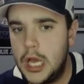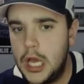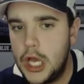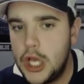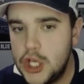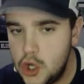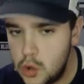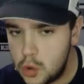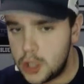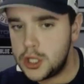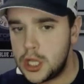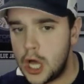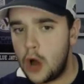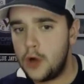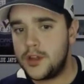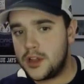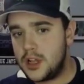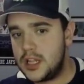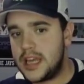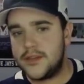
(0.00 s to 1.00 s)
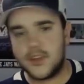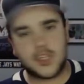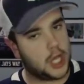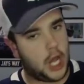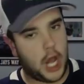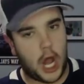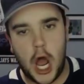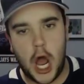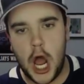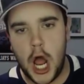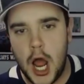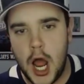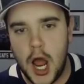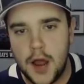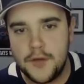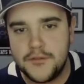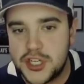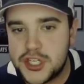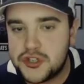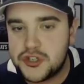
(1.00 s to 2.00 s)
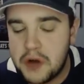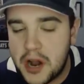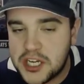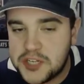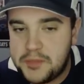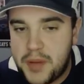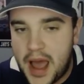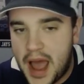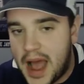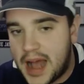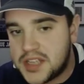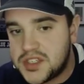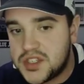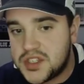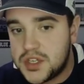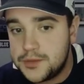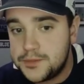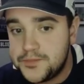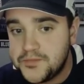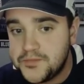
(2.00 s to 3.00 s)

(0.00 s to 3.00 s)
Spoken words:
you will know that the Leafs love the stretch pass.